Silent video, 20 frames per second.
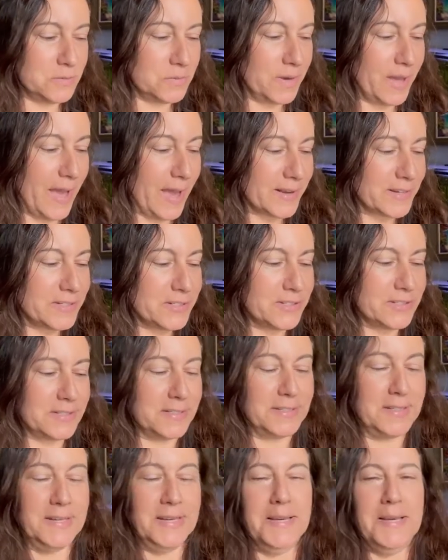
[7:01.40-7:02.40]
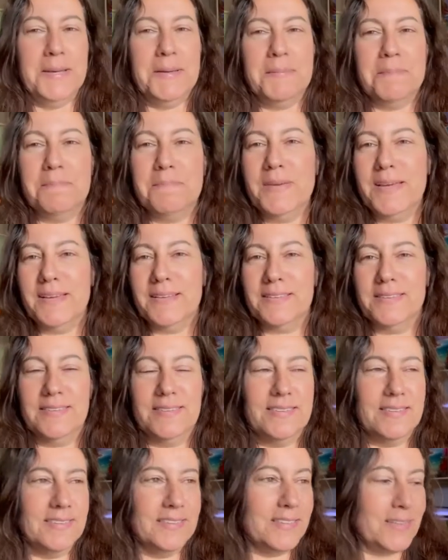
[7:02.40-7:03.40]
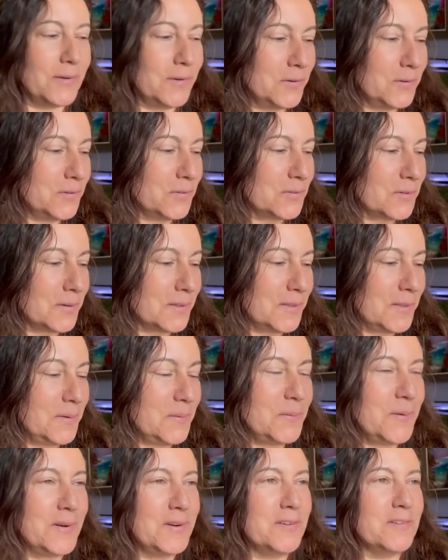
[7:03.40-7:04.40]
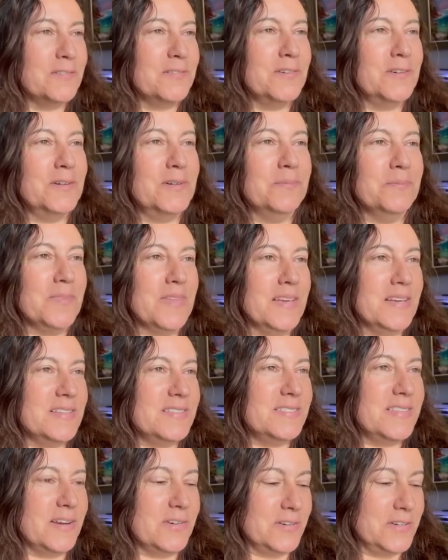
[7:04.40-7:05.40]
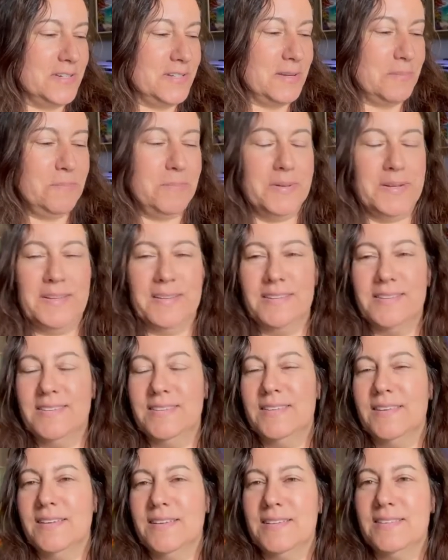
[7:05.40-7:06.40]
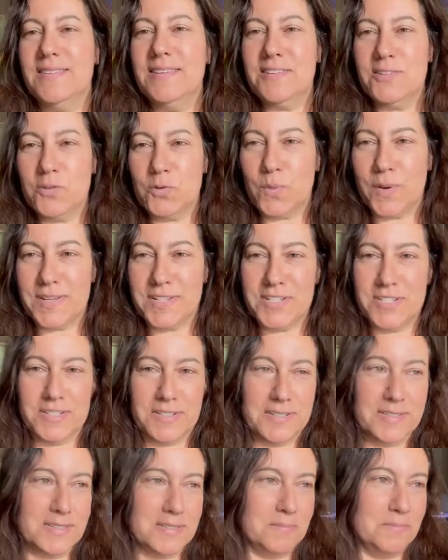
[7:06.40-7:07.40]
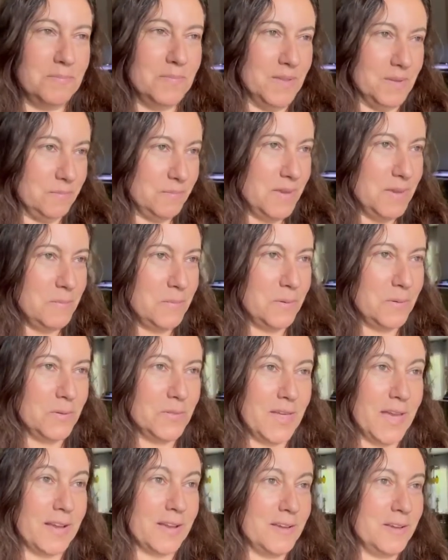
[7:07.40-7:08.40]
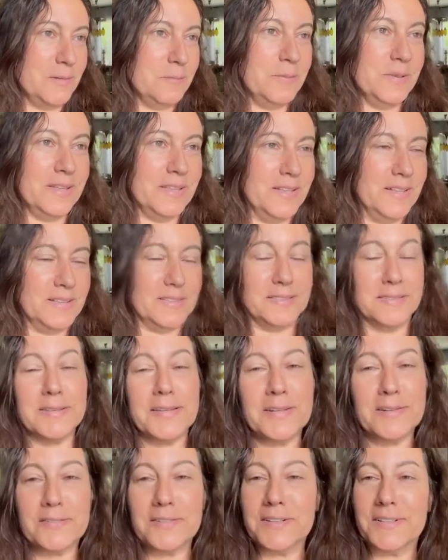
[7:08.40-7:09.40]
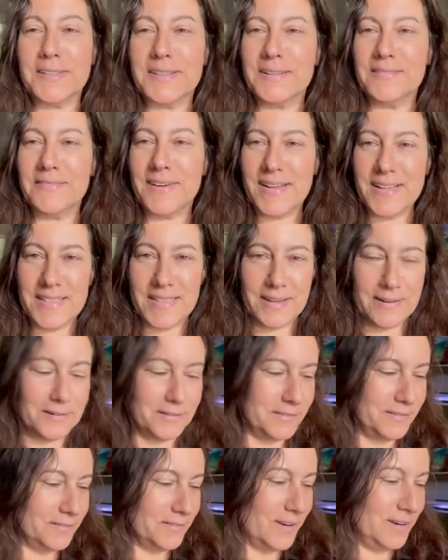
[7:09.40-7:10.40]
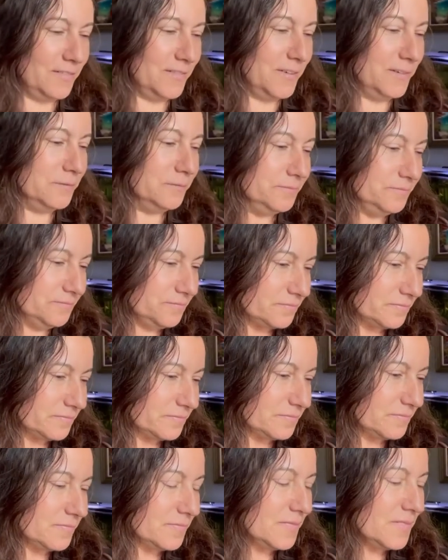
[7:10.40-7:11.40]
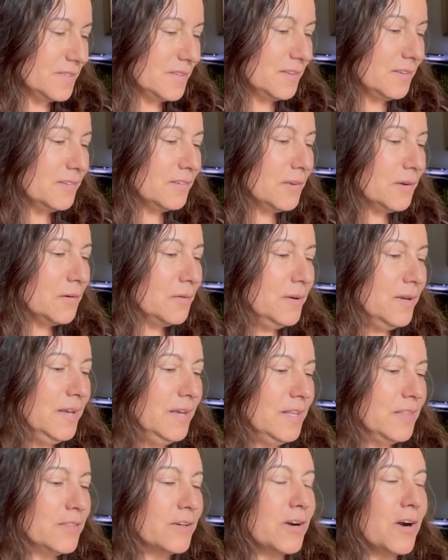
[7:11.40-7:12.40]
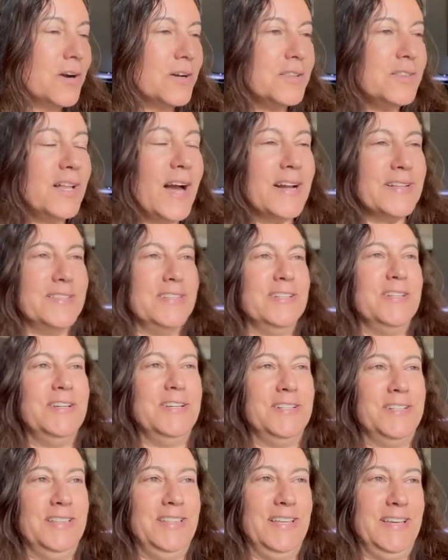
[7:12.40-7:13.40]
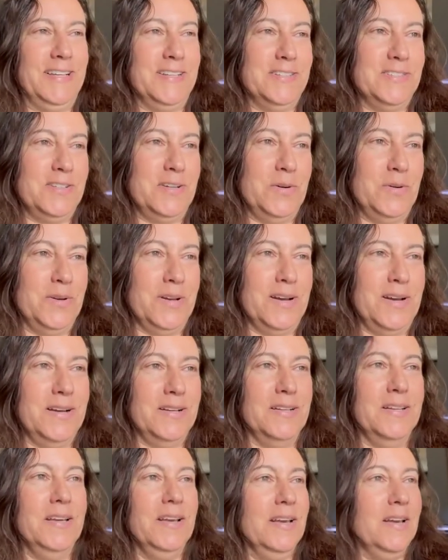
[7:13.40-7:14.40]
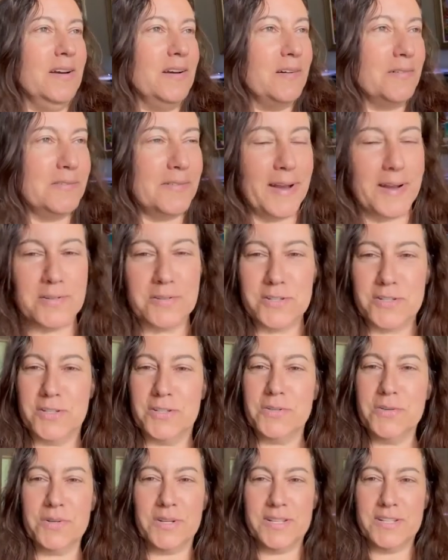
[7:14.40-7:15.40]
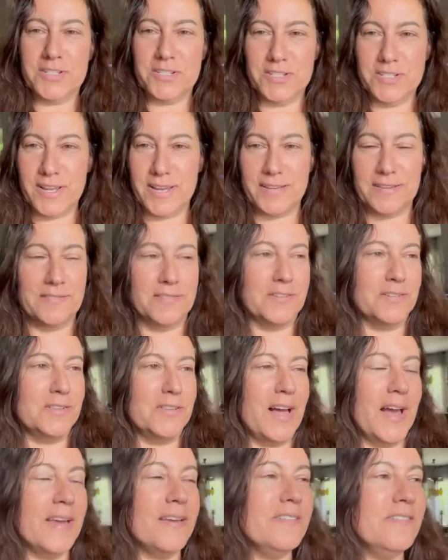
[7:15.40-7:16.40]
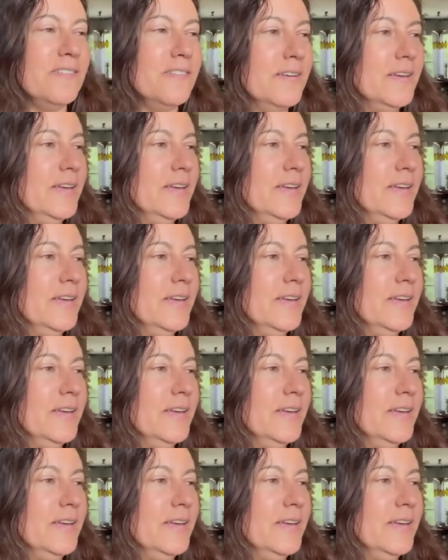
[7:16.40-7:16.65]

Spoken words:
will actually miss those really wonderful serendipitous situations and people that could be literally right there in front of you. So there are lots of good things going on around you in each day of your life.